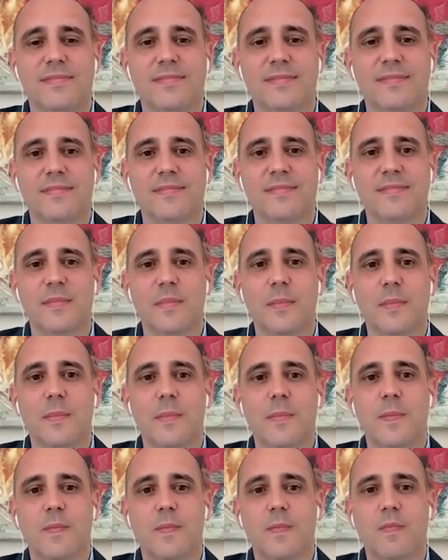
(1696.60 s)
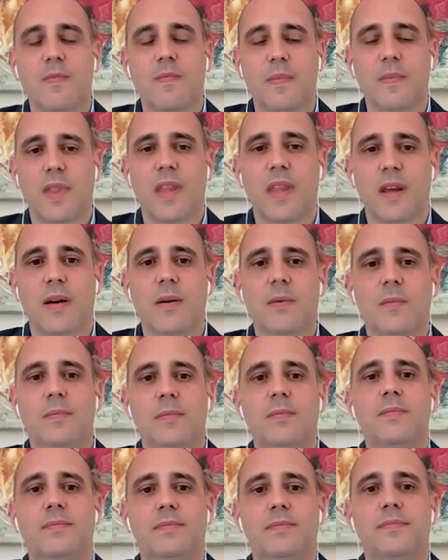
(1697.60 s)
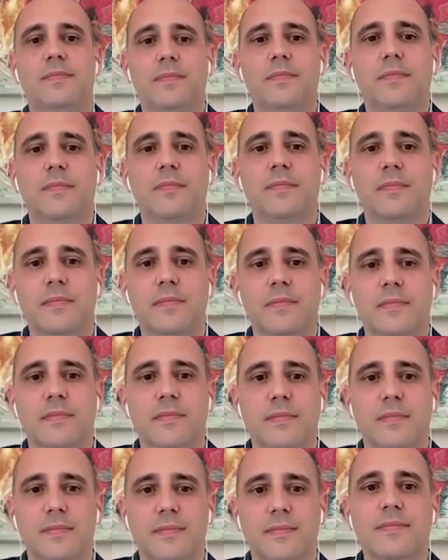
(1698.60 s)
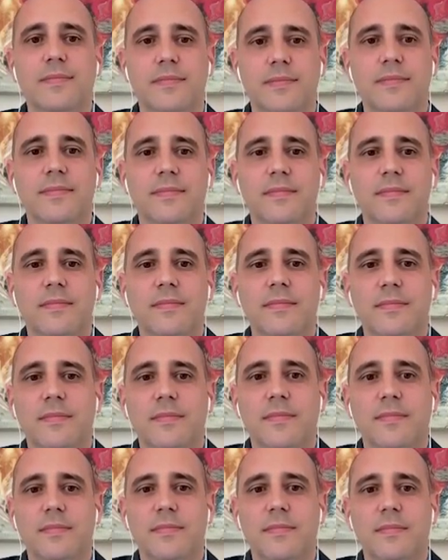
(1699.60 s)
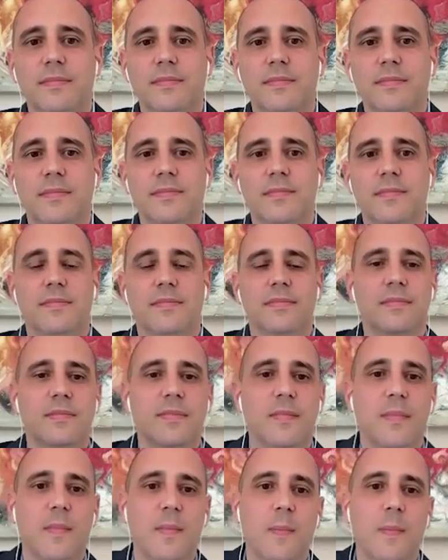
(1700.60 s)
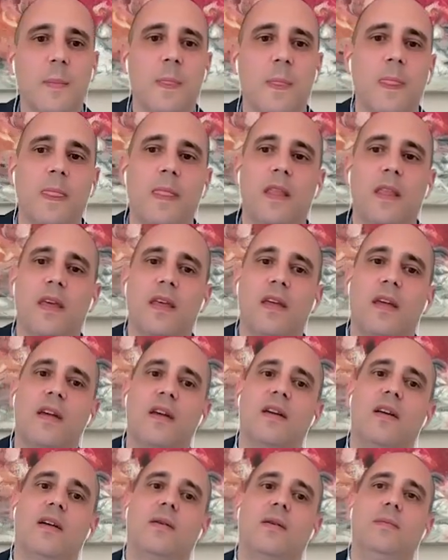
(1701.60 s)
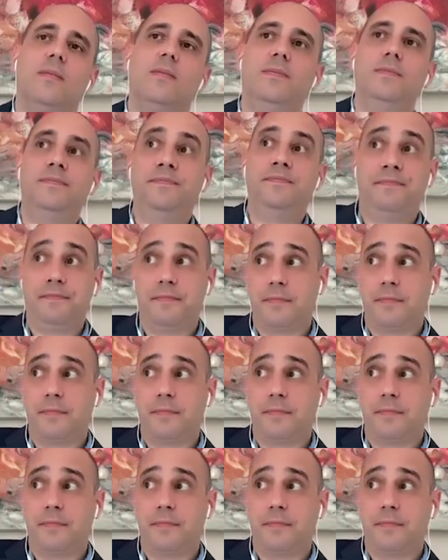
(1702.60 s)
(not speaking)